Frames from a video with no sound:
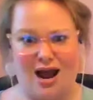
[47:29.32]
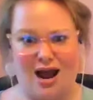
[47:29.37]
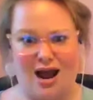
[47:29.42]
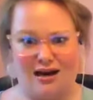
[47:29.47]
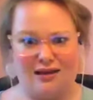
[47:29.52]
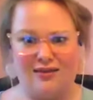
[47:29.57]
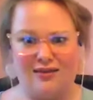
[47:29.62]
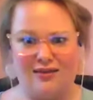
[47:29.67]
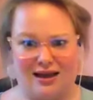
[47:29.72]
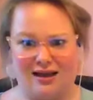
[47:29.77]

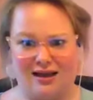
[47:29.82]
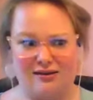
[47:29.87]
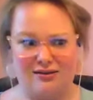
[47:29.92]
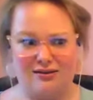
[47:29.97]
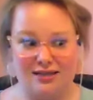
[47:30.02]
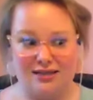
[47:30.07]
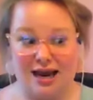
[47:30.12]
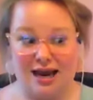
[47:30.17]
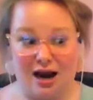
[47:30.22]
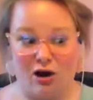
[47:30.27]
anything
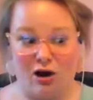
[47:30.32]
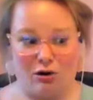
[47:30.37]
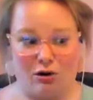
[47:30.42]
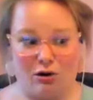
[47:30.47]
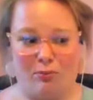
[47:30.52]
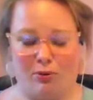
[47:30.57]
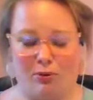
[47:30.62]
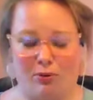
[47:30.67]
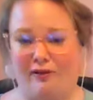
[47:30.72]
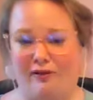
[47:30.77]

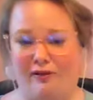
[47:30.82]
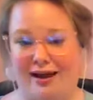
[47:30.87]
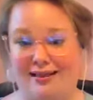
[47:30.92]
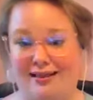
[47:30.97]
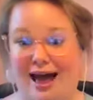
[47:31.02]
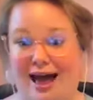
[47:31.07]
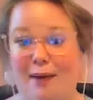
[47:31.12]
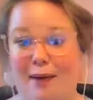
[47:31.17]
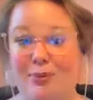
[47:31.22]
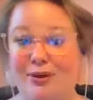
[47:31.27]
terrible like
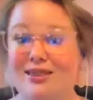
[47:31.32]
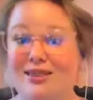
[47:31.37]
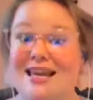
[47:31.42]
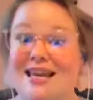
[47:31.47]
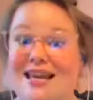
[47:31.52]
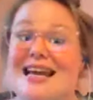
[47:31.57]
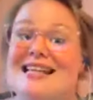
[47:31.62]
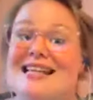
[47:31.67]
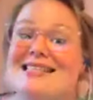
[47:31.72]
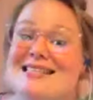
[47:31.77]
that, but
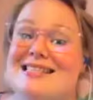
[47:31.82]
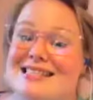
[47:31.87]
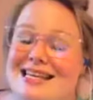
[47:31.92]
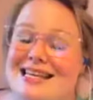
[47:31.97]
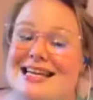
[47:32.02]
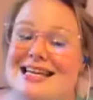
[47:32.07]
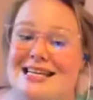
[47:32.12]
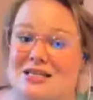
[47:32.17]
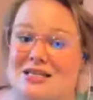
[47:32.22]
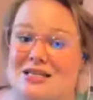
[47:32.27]
the
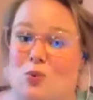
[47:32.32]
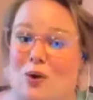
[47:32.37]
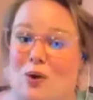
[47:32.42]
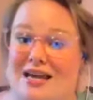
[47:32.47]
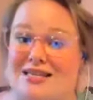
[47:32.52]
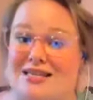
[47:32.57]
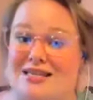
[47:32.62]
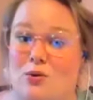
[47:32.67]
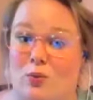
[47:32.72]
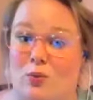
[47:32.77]
insidious
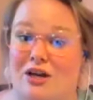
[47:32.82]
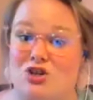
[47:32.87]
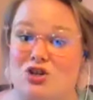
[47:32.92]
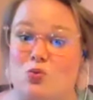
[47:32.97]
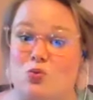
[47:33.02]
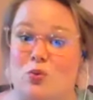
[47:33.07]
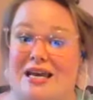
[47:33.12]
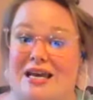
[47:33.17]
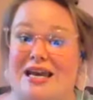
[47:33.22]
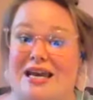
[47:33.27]
ways in
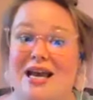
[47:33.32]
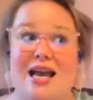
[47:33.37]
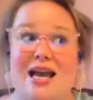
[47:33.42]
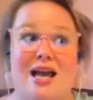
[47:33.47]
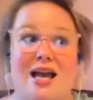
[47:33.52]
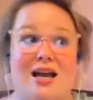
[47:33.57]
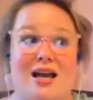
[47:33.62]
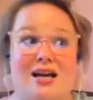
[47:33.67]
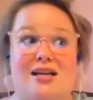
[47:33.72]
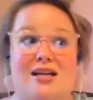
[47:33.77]
which we
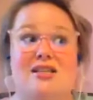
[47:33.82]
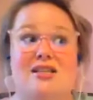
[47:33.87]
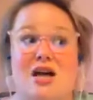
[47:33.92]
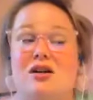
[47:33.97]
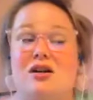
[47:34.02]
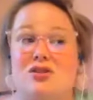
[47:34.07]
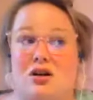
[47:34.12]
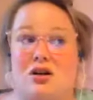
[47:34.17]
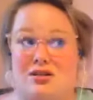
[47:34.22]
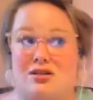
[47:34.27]

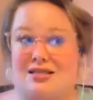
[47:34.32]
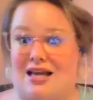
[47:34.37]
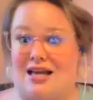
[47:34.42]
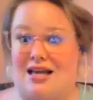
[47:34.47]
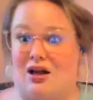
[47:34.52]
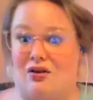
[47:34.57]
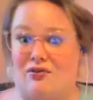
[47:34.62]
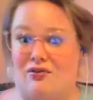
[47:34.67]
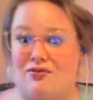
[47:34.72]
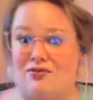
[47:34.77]
conduct
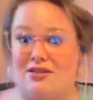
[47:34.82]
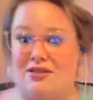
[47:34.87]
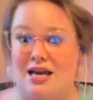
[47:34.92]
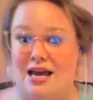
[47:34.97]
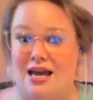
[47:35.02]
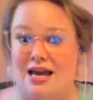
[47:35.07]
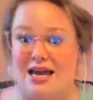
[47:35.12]
ourselves